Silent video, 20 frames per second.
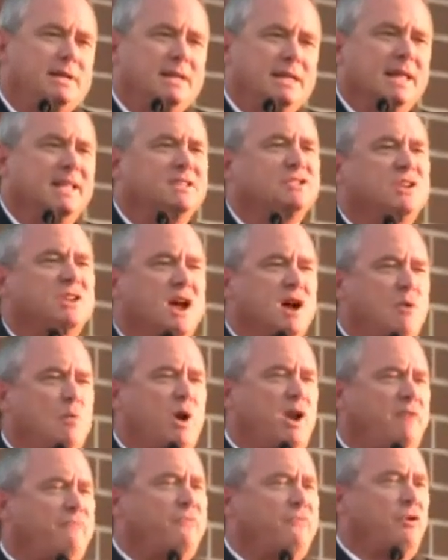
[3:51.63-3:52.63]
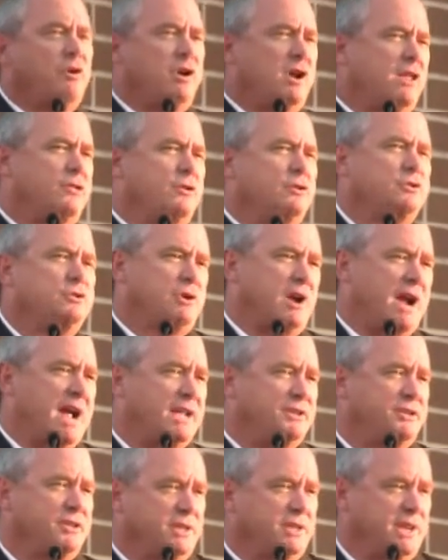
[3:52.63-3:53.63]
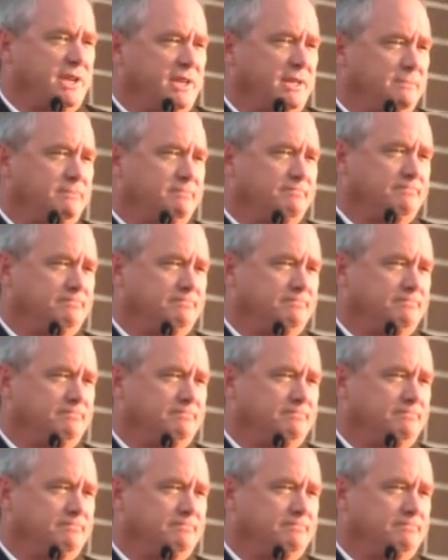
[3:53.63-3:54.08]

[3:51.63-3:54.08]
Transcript: Let's not wait for another tragedy